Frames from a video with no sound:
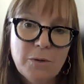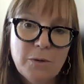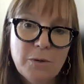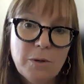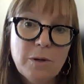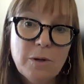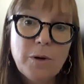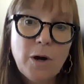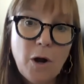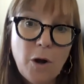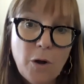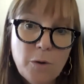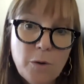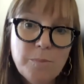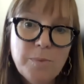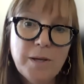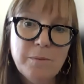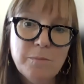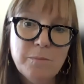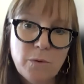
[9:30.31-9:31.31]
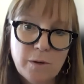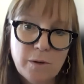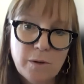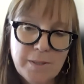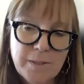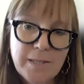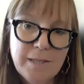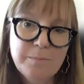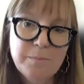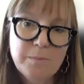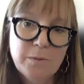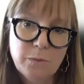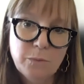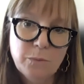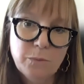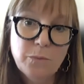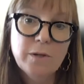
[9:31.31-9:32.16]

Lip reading: we were hoping more people